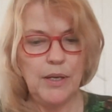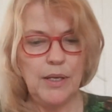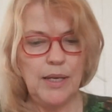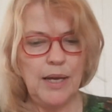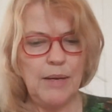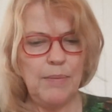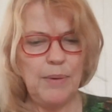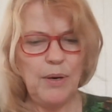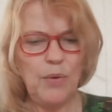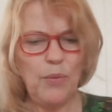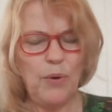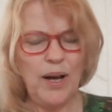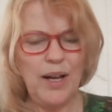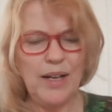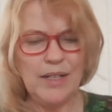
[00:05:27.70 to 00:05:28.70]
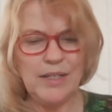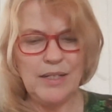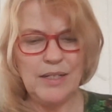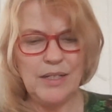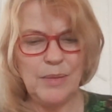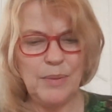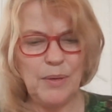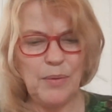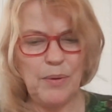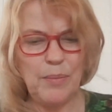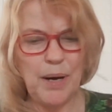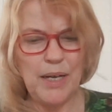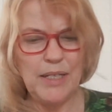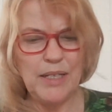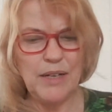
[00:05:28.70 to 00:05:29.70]
Can't bear what? To be
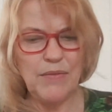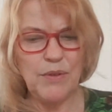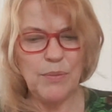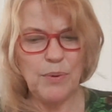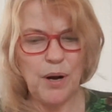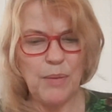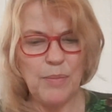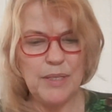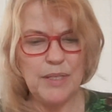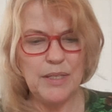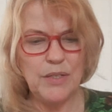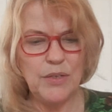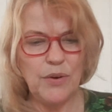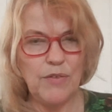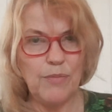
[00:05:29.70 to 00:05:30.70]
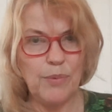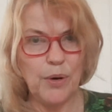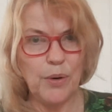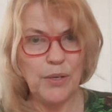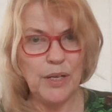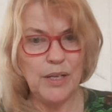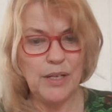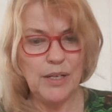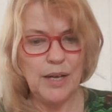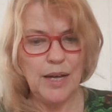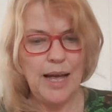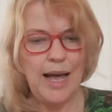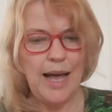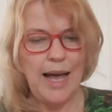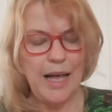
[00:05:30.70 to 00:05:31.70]
reminded of the promises you have broken?
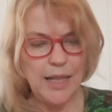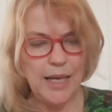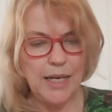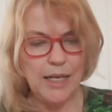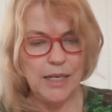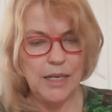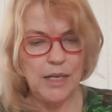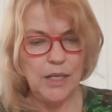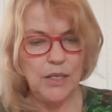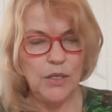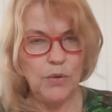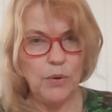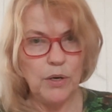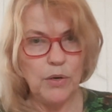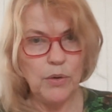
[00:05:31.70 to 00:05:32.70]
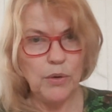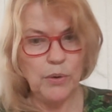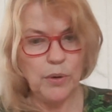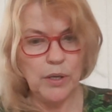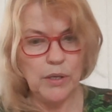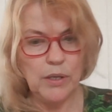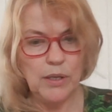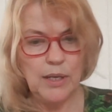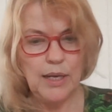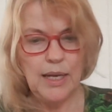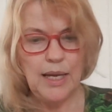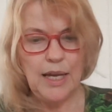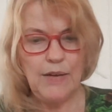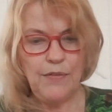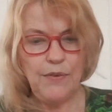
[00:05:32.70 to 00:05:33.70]
Helen, you are cruel.
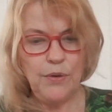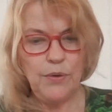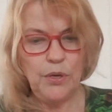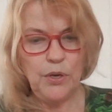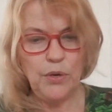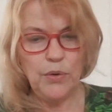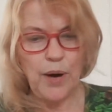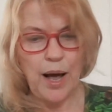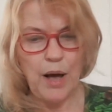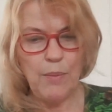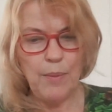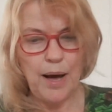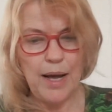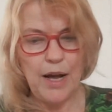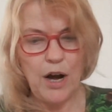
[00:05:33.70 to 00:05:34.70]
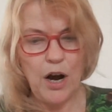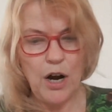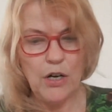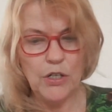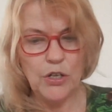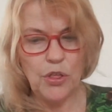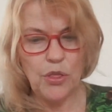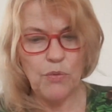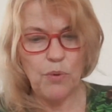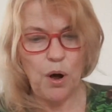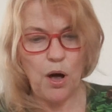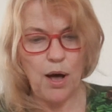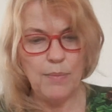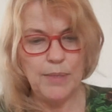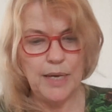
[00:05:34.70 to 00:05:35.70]
If you knew how my heart
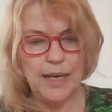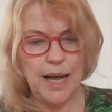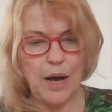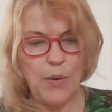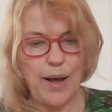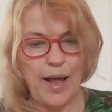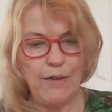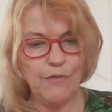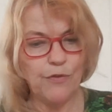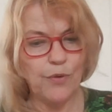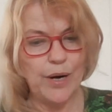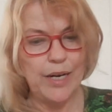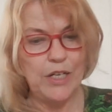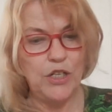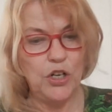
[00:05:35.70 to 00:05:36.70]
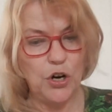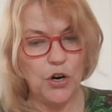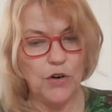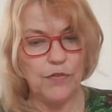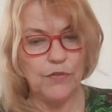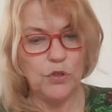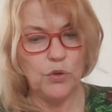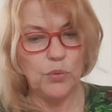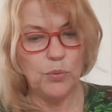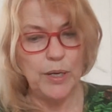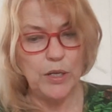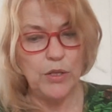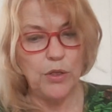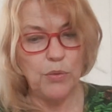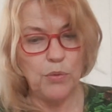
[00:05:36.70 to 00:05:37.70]
throbbed and how every nerve
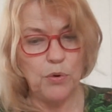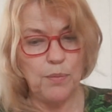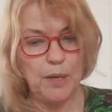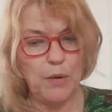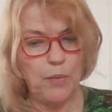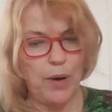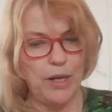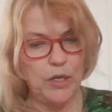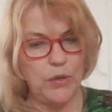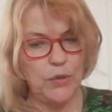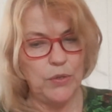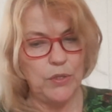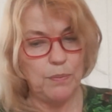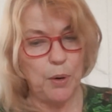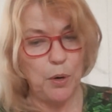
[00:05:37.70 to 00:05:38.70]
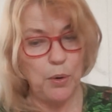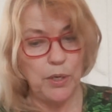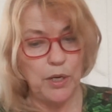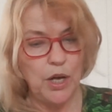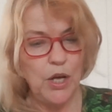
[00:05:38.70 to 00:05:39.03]
drilled through me while you spoke,